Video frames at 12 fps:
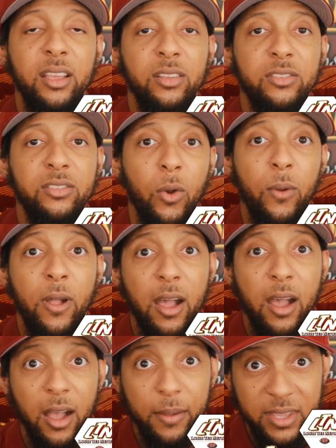So
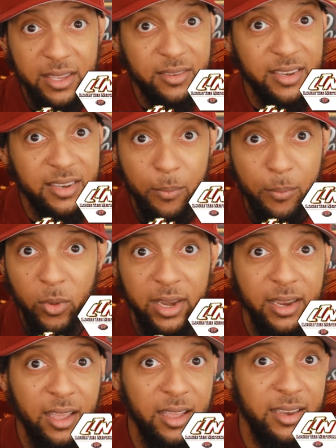these
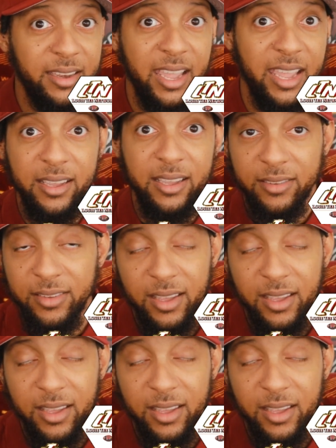tampering days